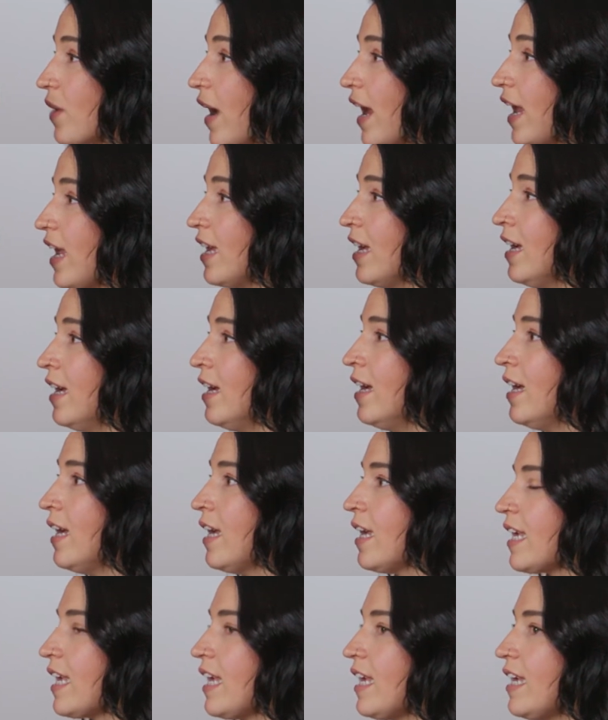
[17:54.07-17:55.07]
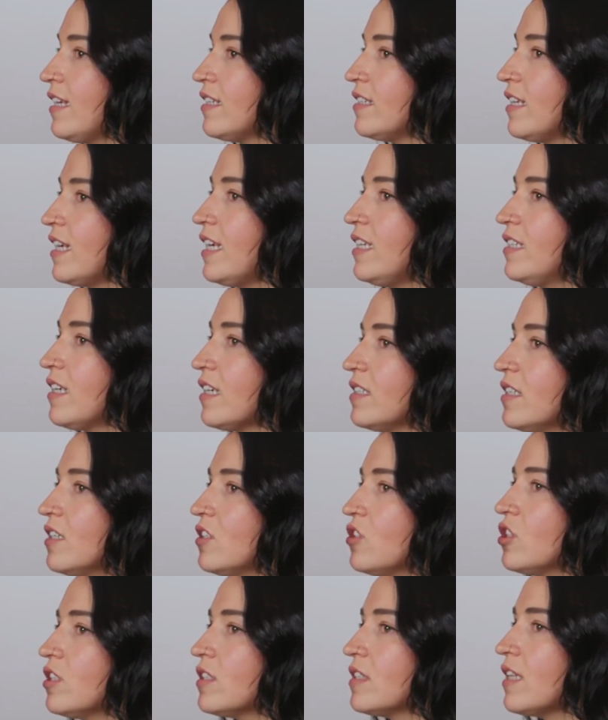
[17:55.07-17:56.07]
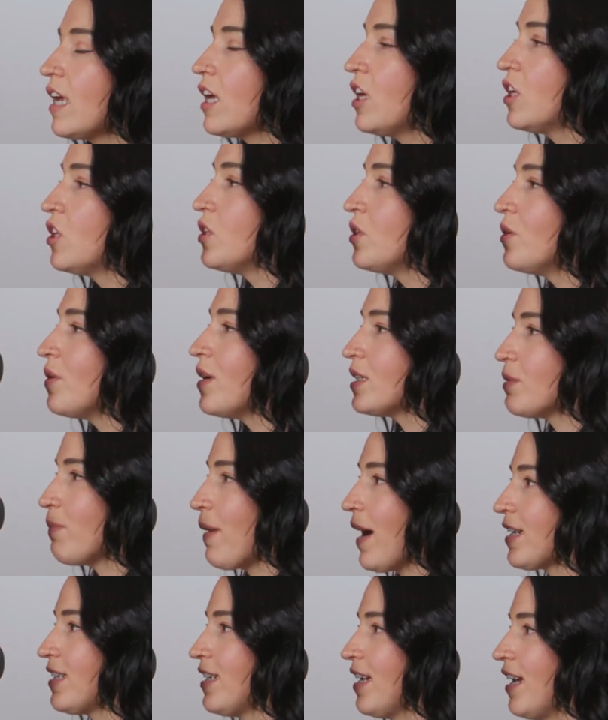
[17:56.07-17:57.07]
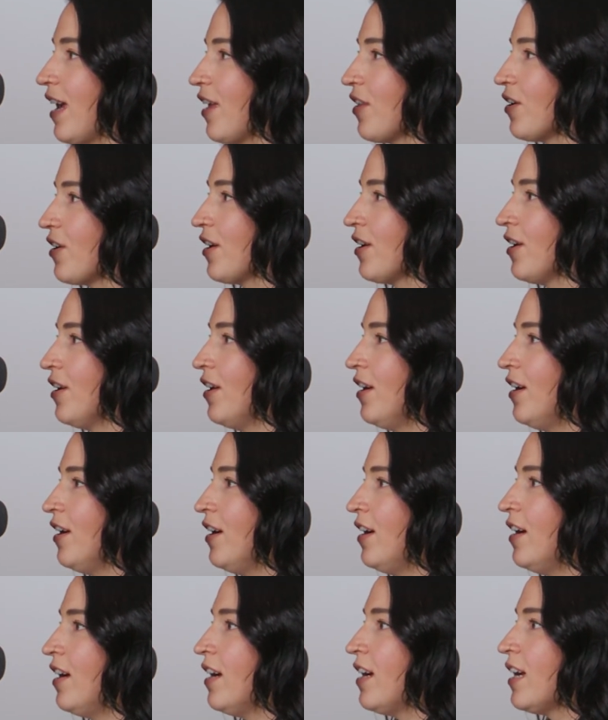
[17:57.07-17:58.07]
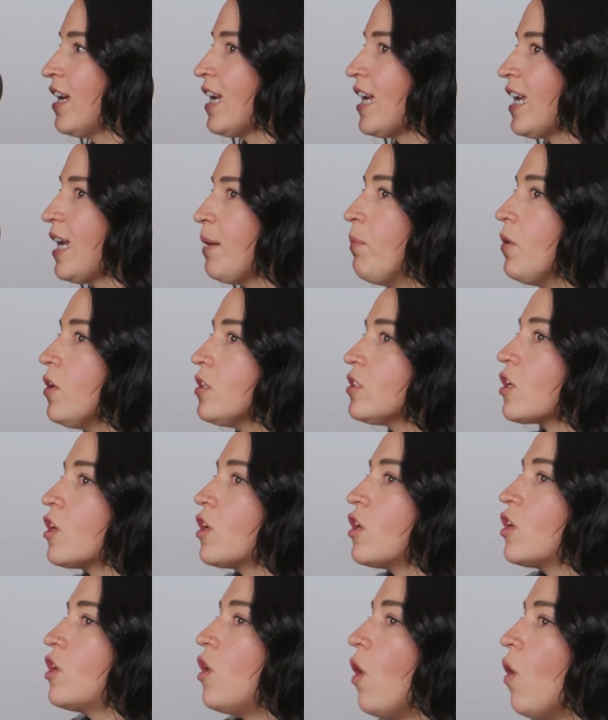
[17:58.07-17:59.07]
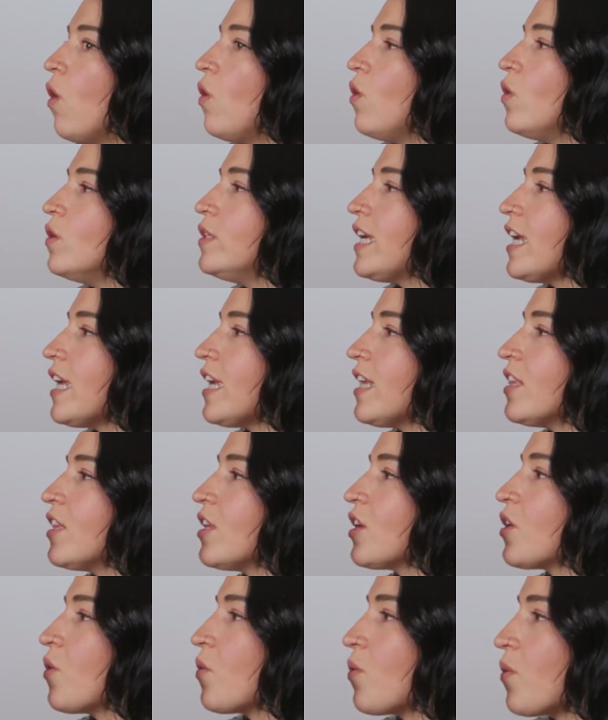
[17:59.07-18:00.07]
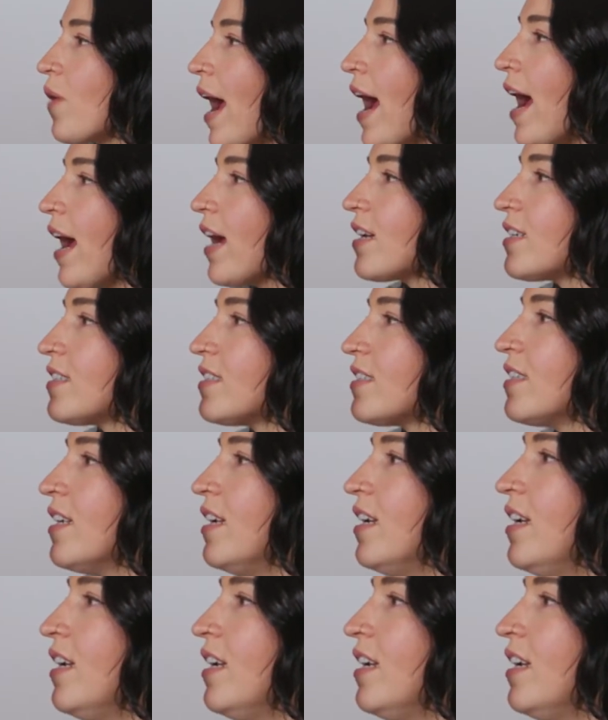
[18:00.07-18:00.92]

right? He doesn't just glue us back together. He puts gold in the cracks